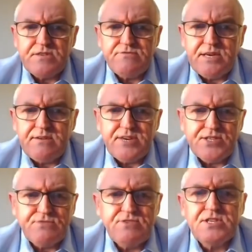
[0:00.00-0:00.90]
of
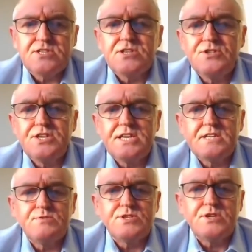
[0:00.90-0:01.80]
reinfection, risk
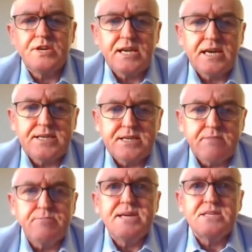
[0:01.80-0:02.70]
associated with
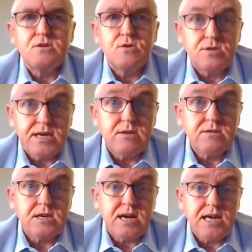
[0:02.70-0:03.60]
circulating beta or
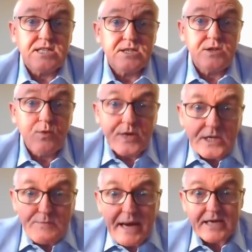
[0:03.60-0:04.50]
delta, as you would
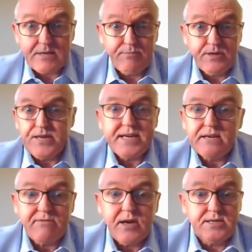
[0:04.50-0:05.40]
expect, but they
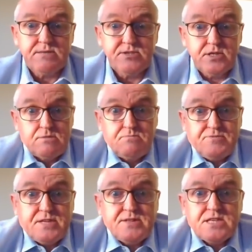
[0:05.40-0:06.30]
didn't find it. So
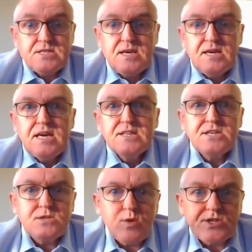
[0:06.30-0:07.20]

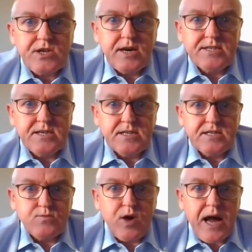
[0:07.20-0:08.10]
this is what science is,
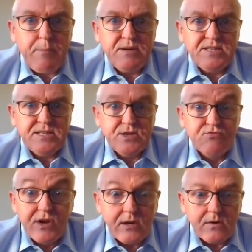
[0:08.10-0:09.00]
it's what happens in the
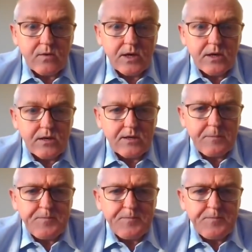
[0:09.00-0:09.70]
real world.